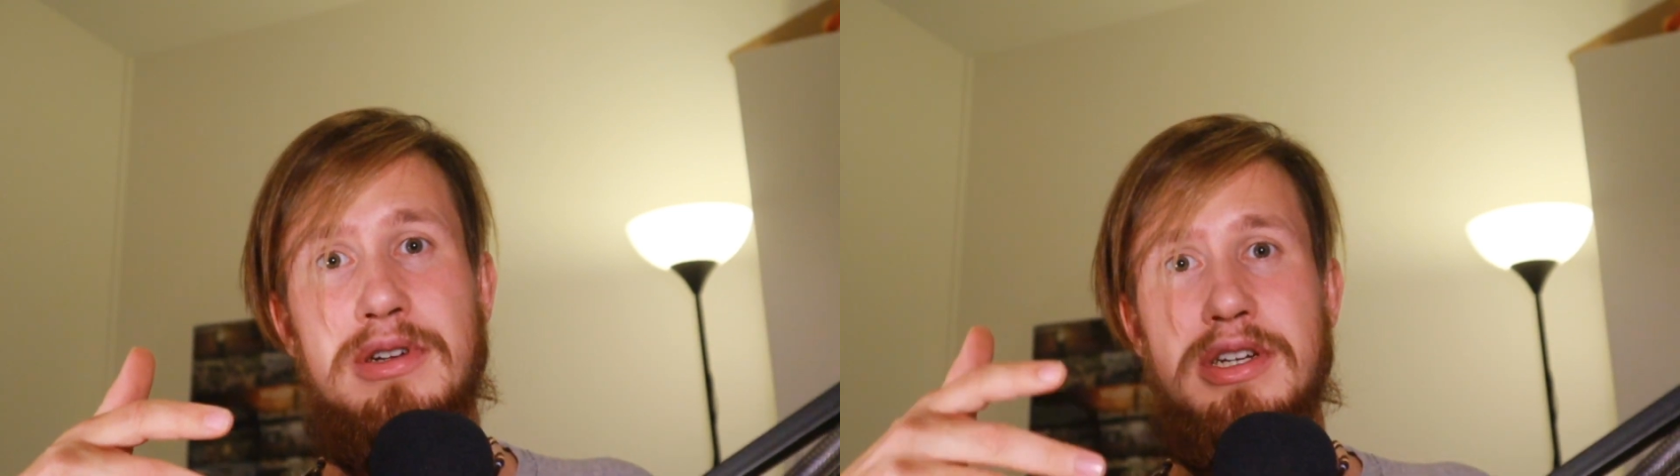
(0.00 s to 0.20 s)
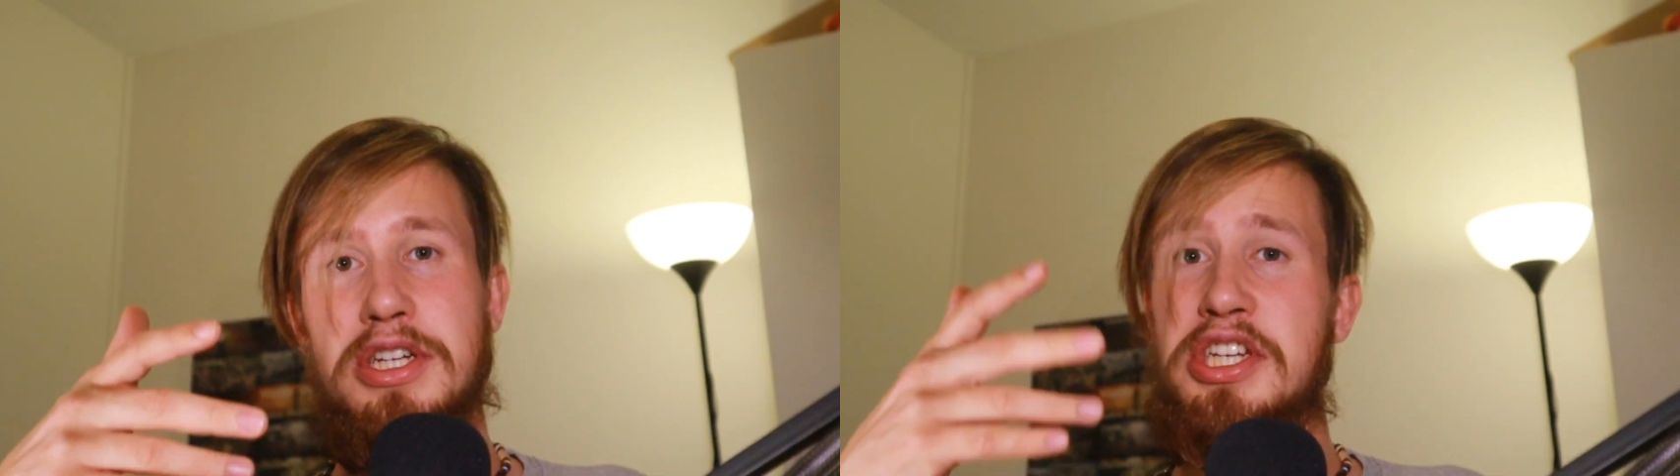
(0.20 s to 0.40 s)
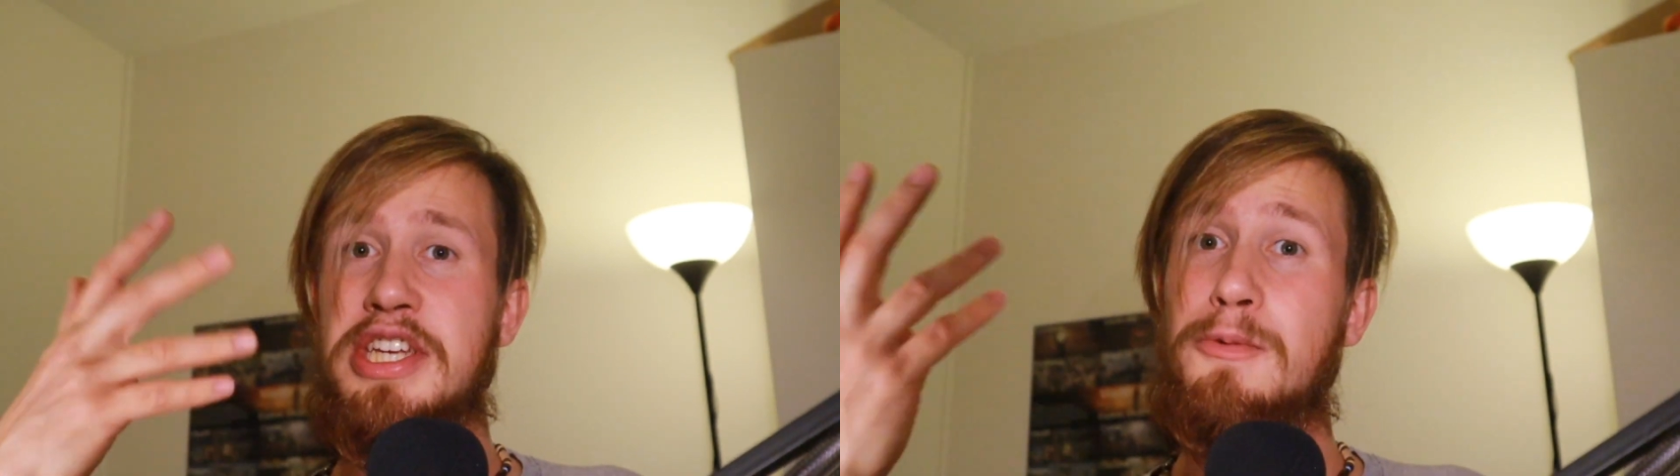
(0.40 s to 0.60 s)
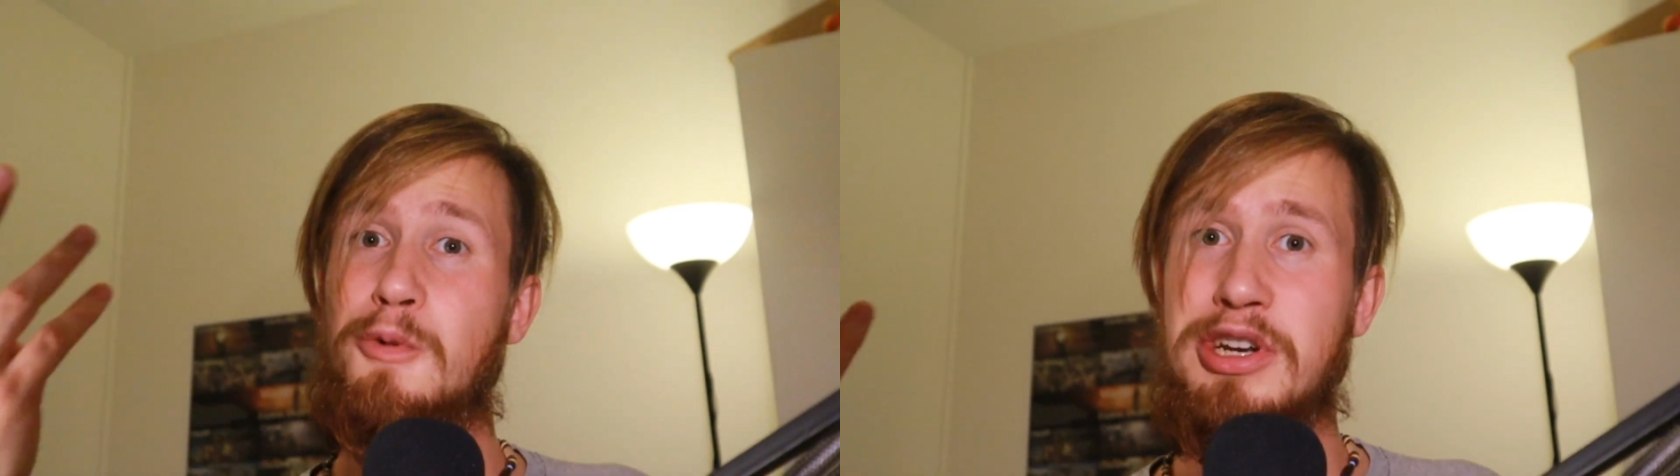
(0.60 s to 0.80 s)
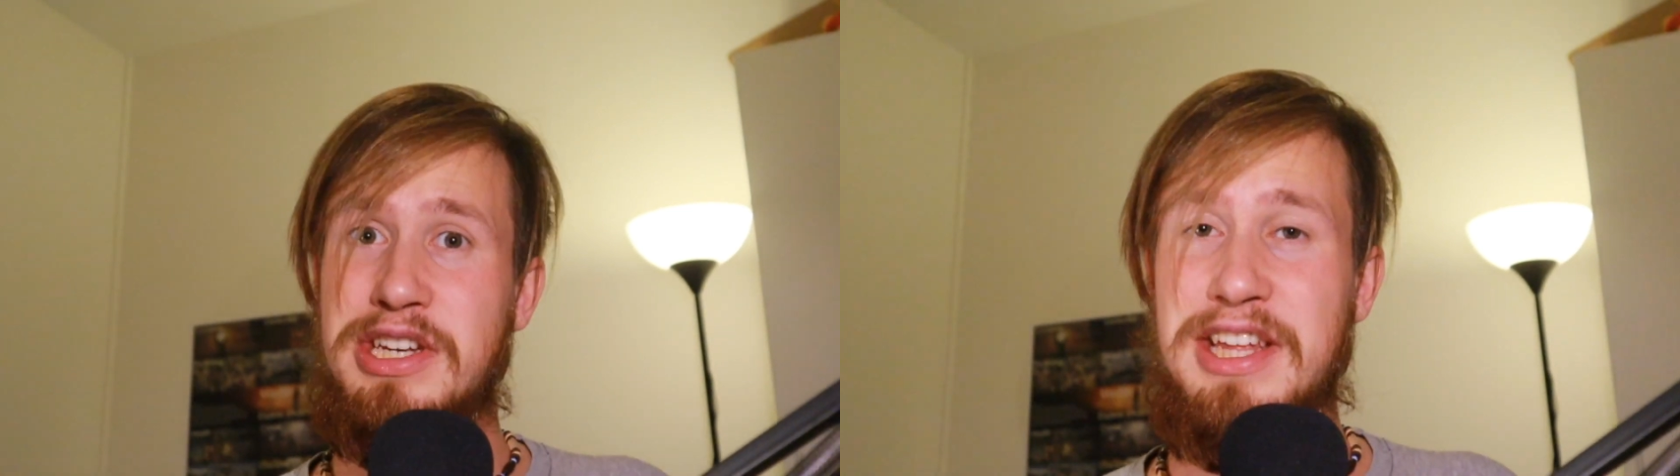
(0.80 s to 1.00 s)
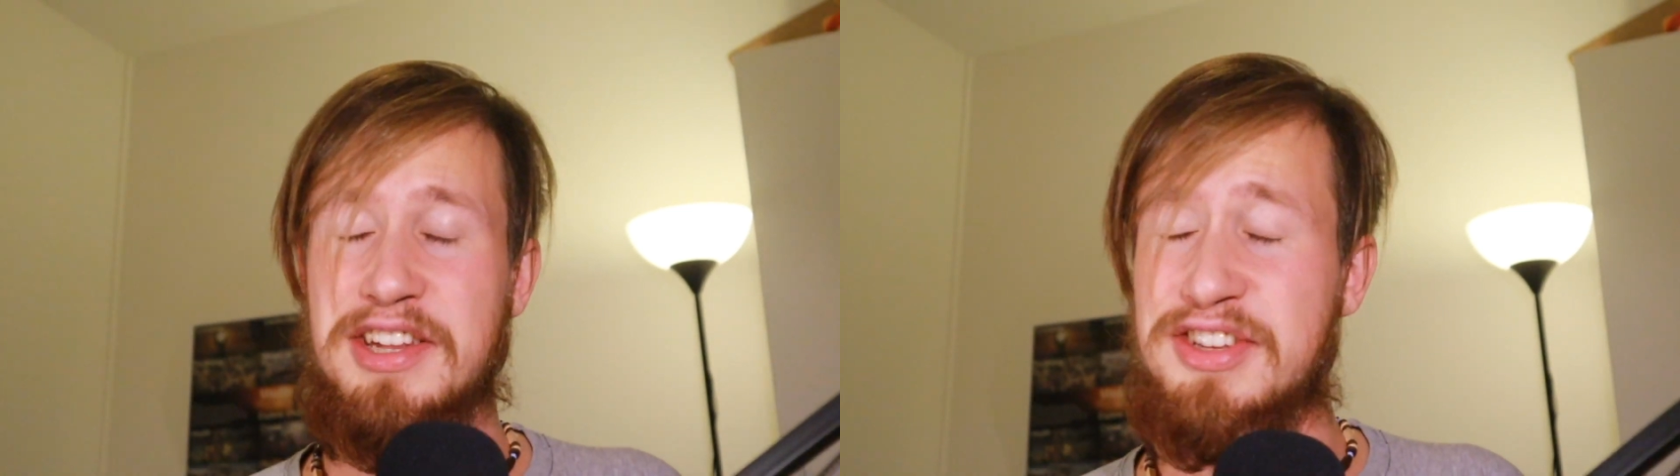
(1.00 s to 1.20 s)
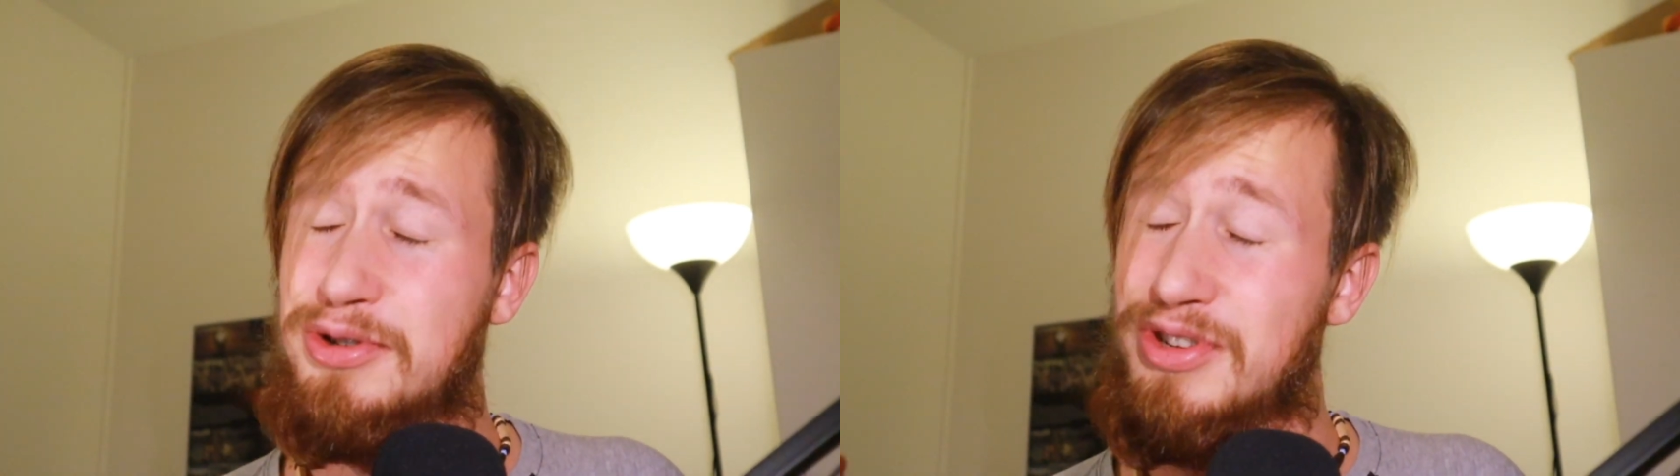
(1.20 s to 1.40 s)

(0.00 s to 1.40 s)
she wouldn't get sued.